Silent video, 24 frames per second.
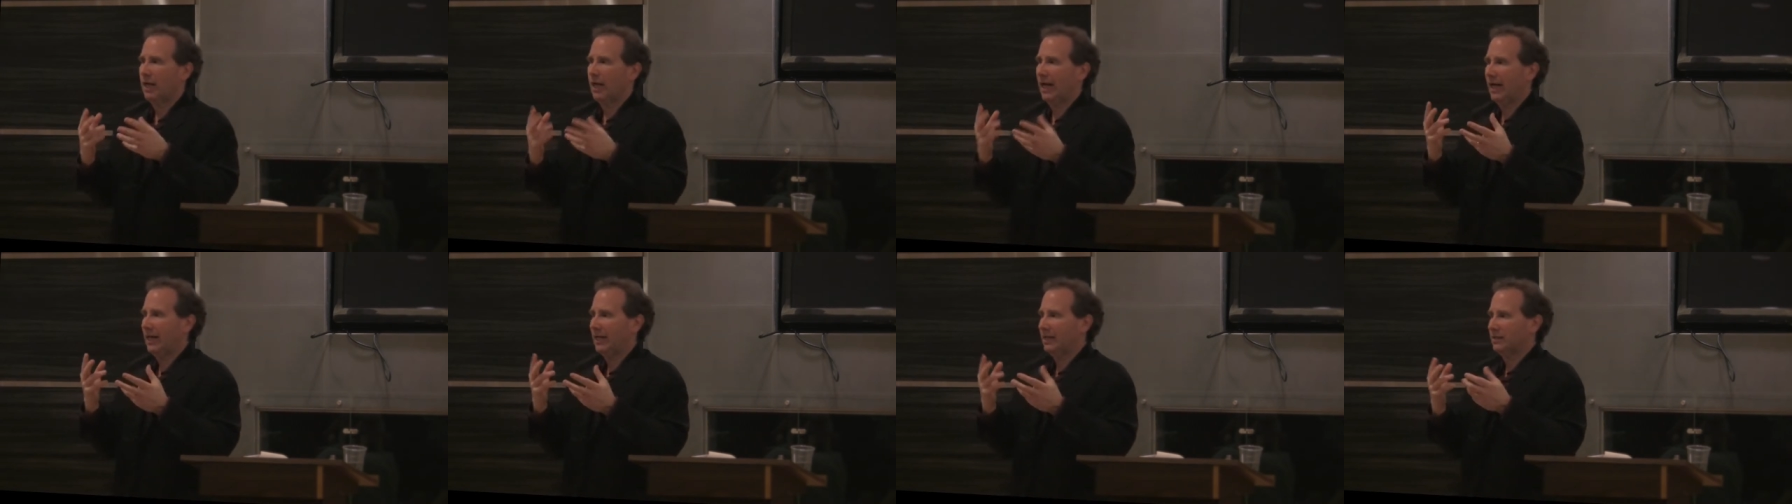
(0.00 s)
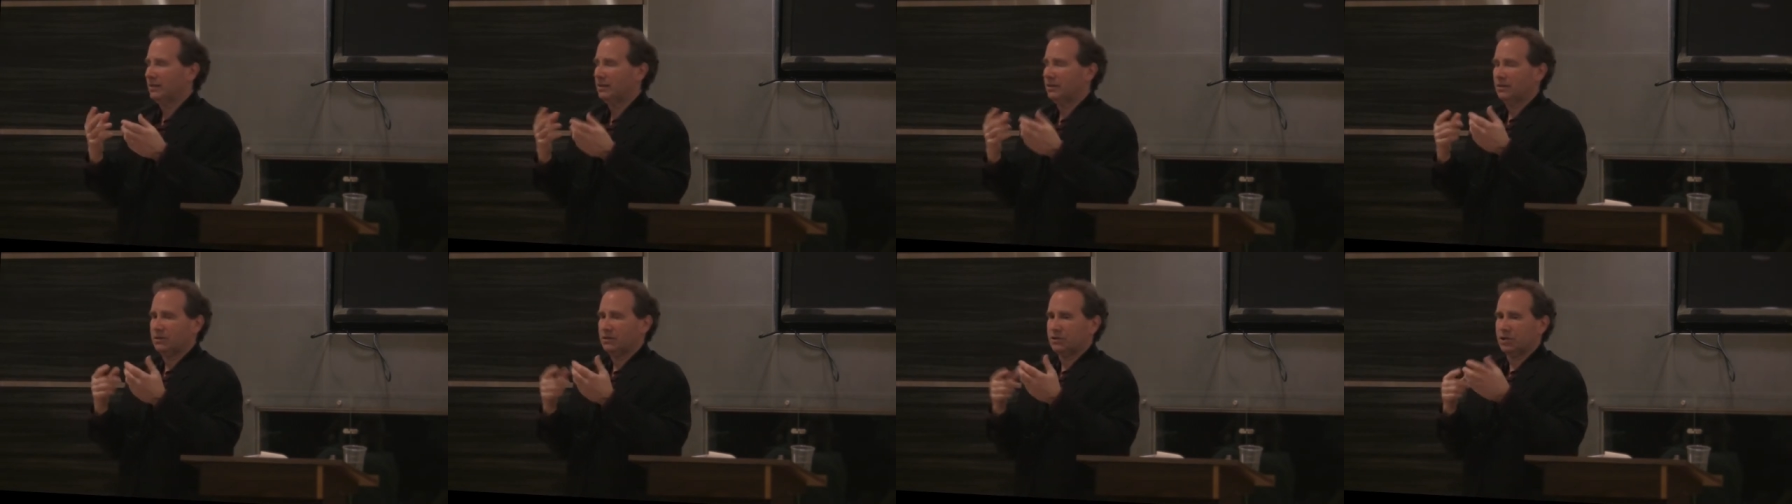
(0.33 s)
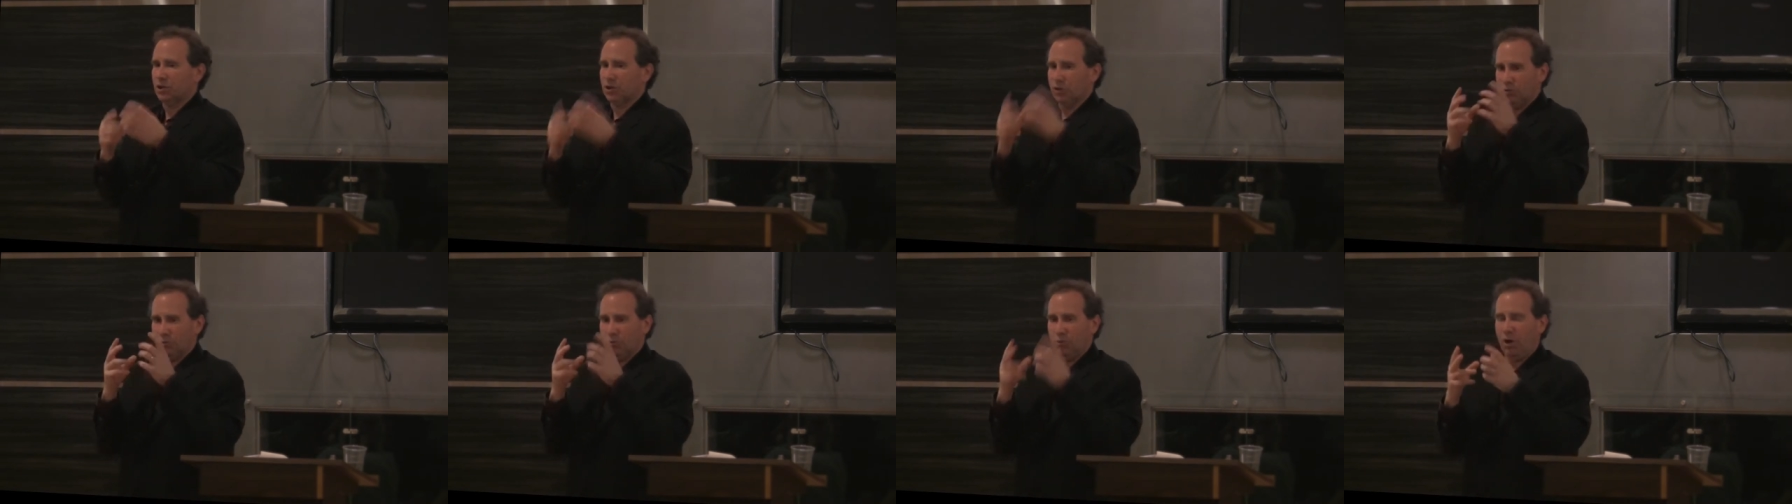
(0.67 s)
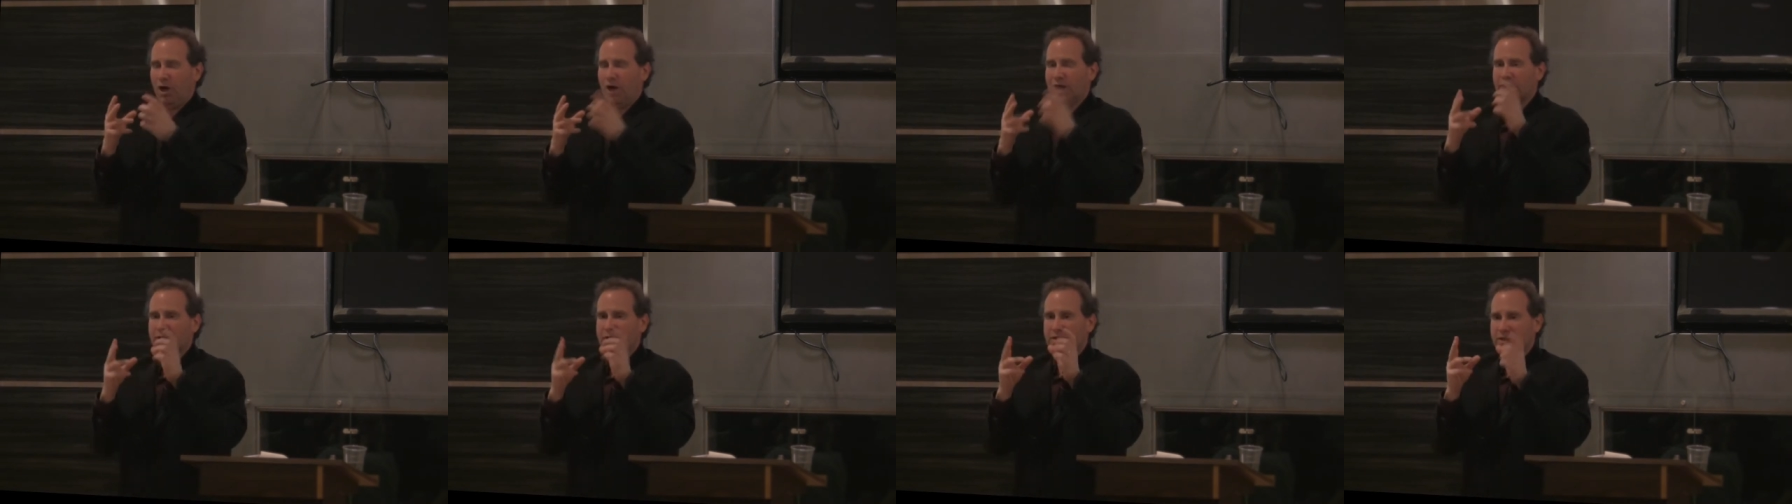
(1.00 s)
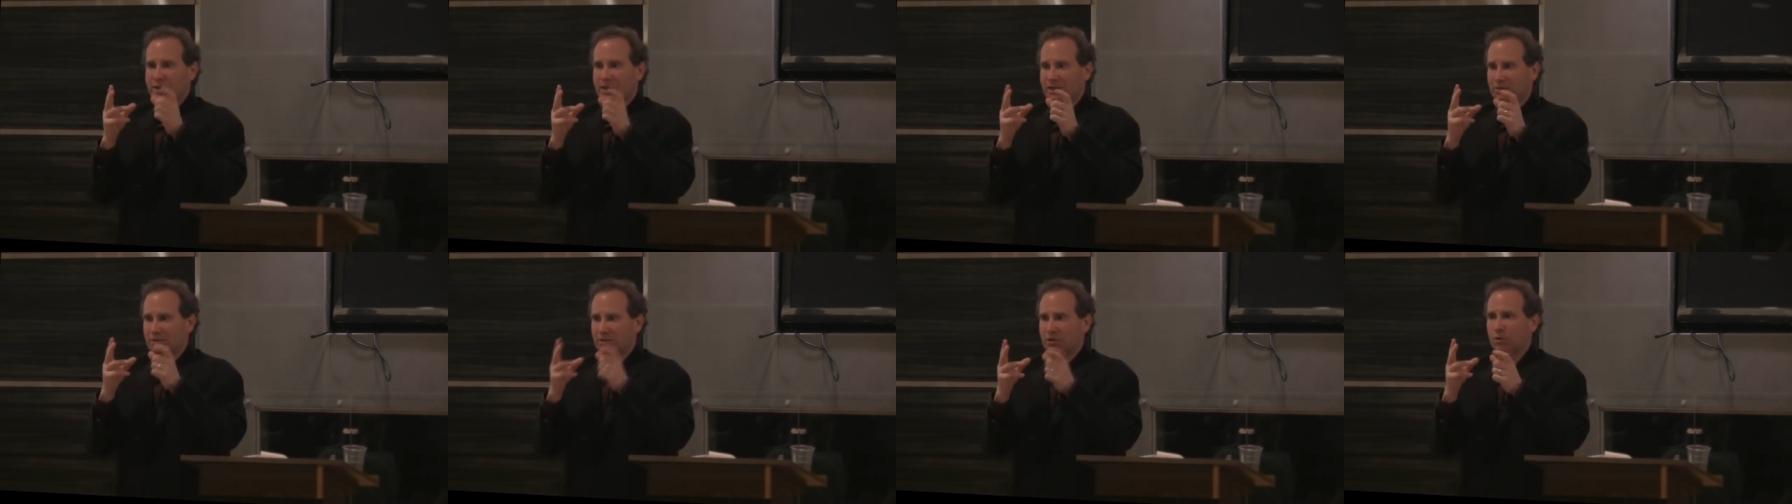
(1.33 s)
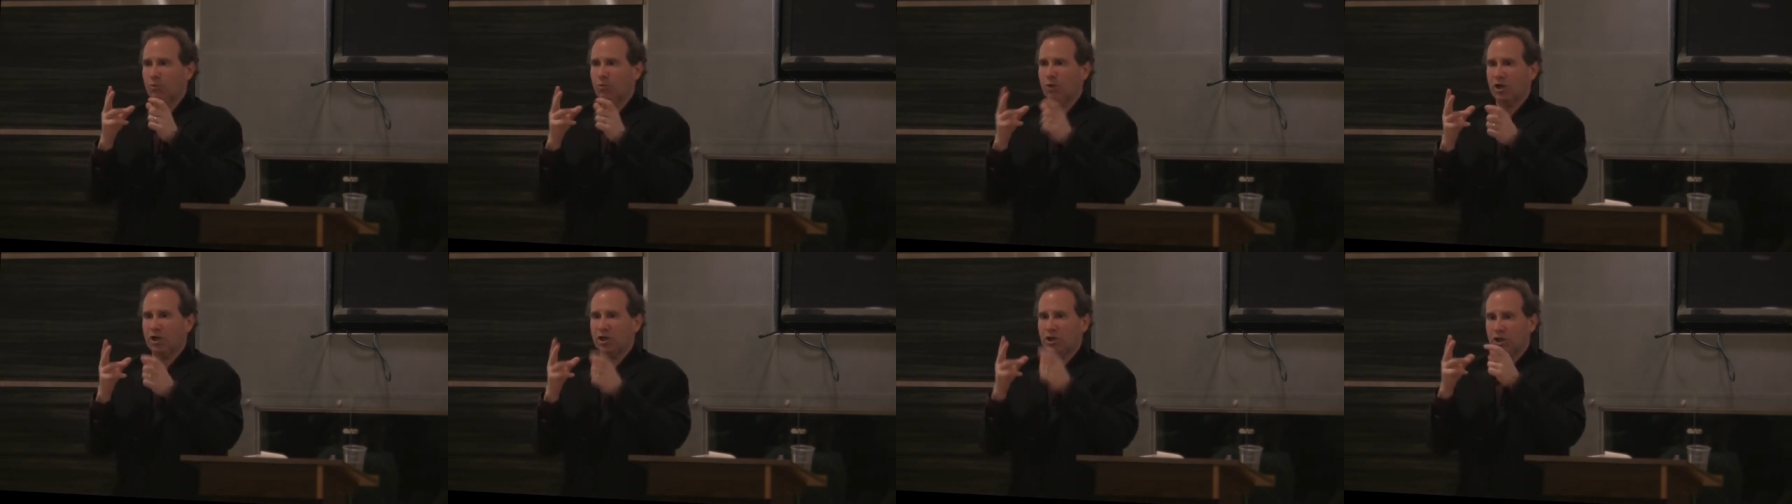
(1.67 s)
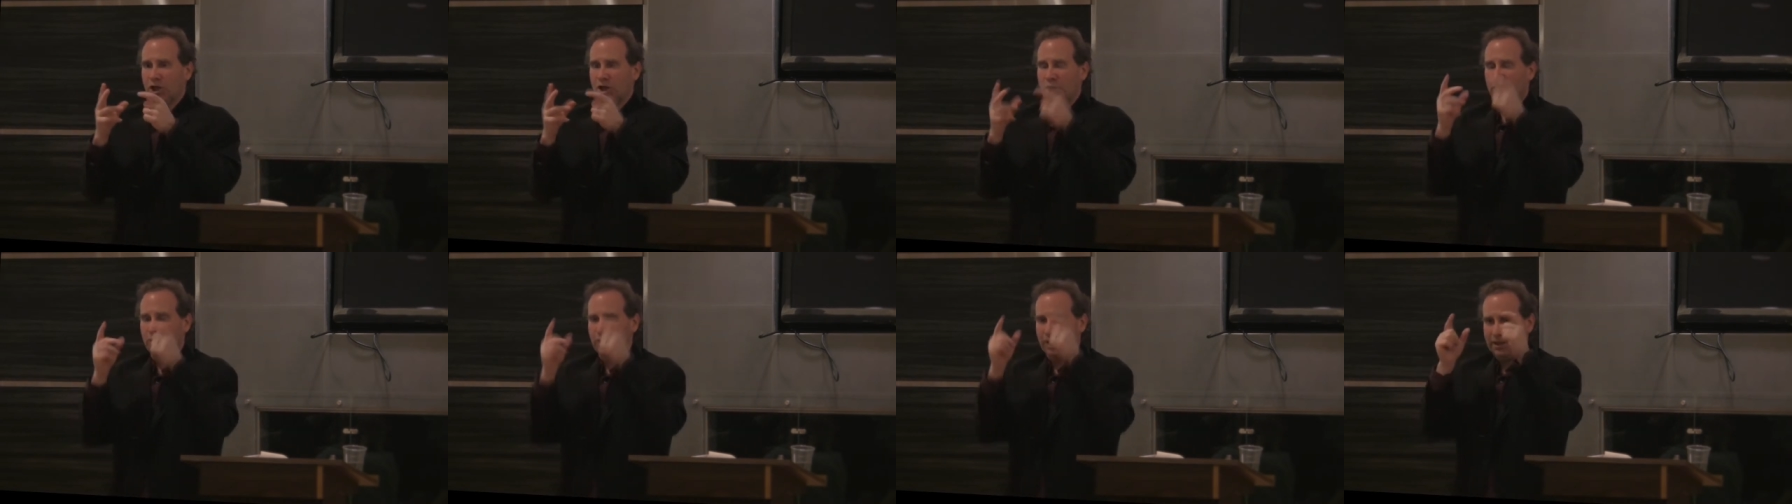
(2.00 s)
and so you want to you want to know